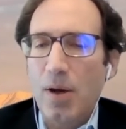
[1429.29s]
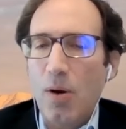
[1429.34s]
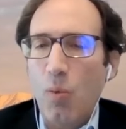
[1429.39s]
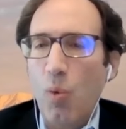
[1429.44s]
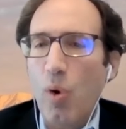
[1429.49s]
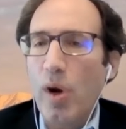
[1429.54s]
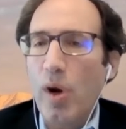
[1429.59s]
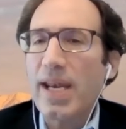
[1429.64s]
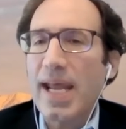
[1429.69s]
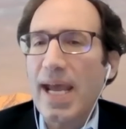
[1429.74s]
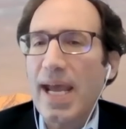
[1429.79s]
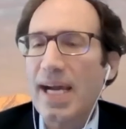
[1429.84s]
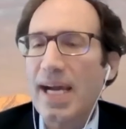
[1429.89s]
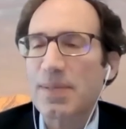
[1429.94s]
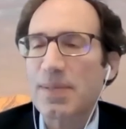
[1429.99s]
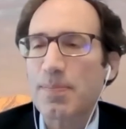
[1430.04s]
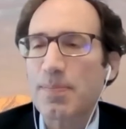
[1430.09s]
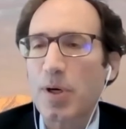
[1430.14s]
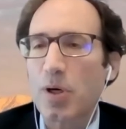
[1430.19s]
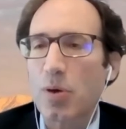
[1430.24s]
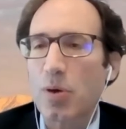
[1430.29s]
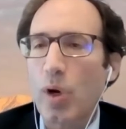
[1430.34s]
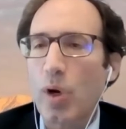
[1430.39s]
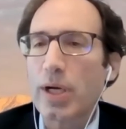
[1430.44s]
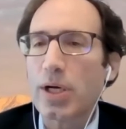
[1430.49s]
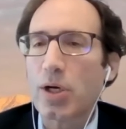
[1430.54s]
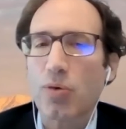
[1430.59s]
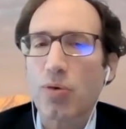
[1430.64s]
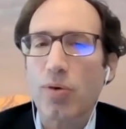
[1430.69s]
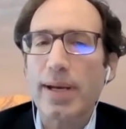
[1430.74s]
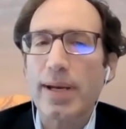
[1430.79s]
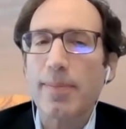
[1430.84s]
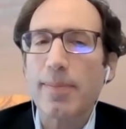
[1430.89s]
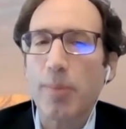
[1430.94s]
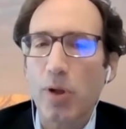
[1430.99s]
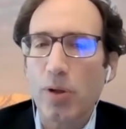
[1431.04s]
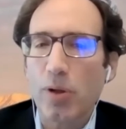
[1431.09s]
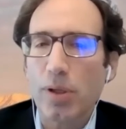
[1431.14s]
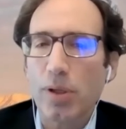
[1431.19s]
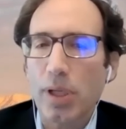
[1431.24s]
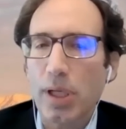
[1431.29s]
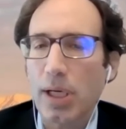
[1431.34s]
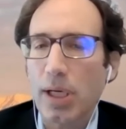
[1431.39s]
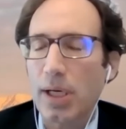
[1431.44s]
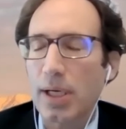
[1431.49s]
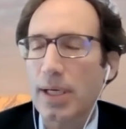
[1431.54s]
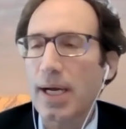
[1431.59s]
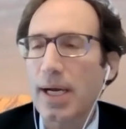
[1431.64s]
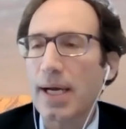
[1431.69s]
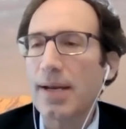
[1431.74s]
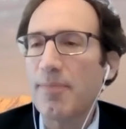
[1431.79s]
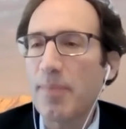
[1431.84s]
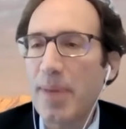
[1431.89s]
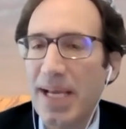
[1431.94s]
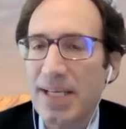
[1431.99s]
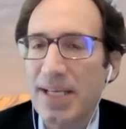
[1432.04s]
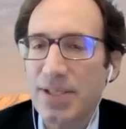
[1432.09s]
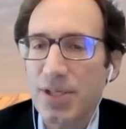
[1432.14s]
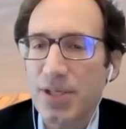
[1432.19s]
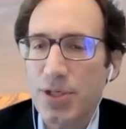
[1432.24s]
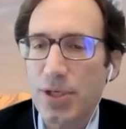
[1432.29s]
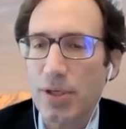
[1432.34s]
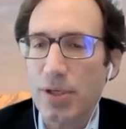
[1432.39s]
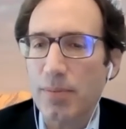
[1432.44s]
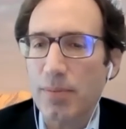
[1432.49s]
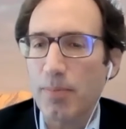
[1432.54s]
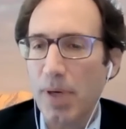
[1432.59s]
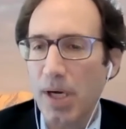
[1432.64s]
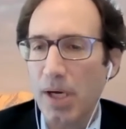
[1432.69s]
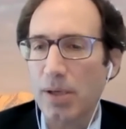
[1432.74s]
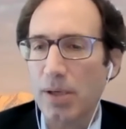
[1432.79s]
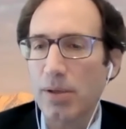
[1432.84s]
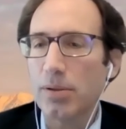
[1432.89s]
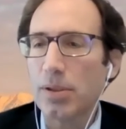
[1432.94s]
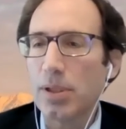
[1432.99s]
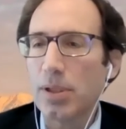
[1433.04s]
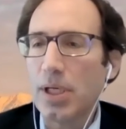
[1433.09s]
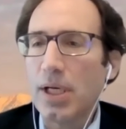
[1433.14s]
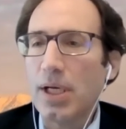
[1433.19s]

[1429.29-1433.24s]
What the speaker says: one expert, one credible kind of messenger model,